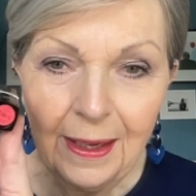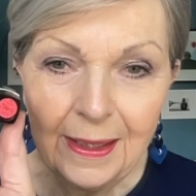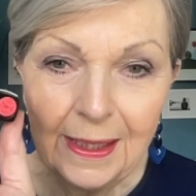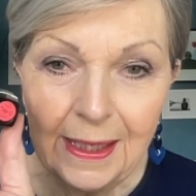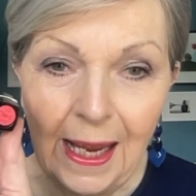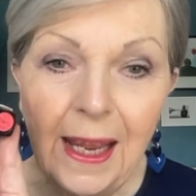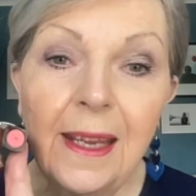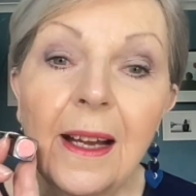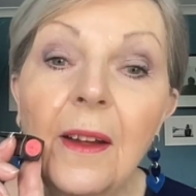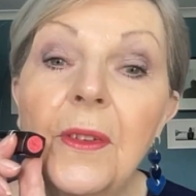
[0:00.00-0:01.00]

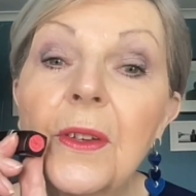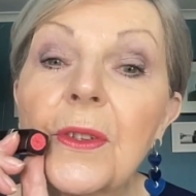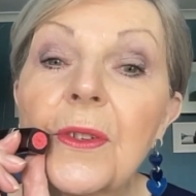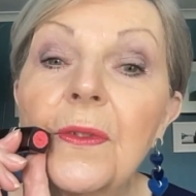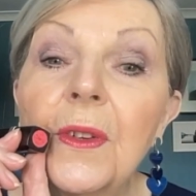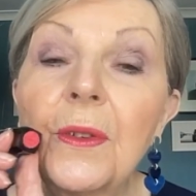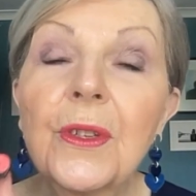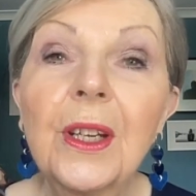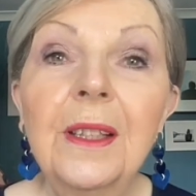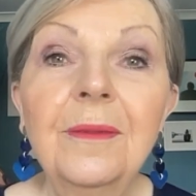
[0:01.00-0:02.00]
Today I've used
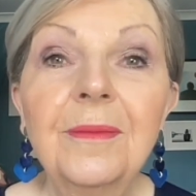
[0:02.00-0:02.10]
fuchsia.